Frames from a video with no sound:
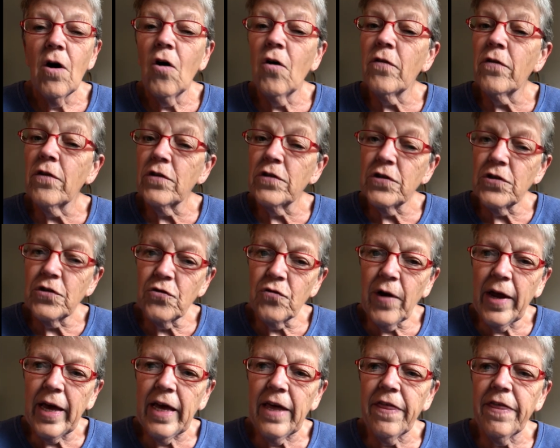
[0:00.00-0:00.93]
on the
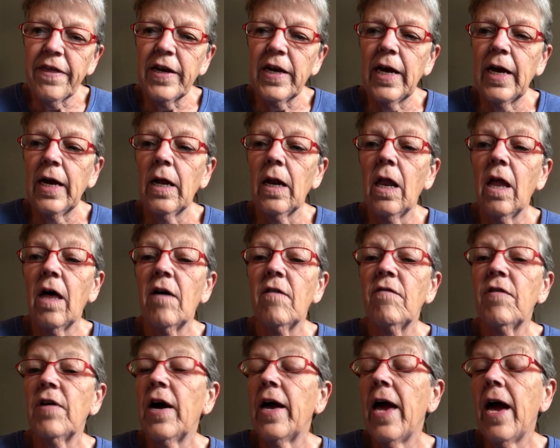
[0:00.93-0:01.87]
strengthening
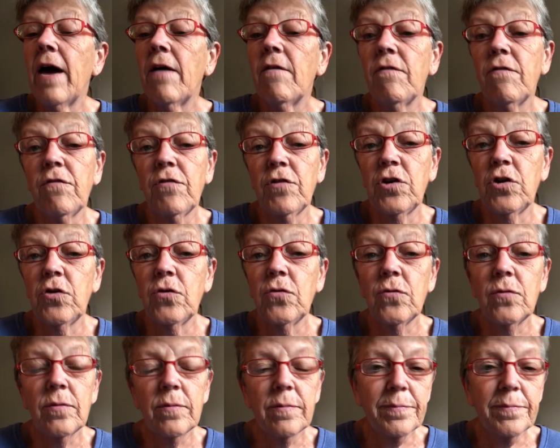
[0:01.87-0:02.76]
love I have for you.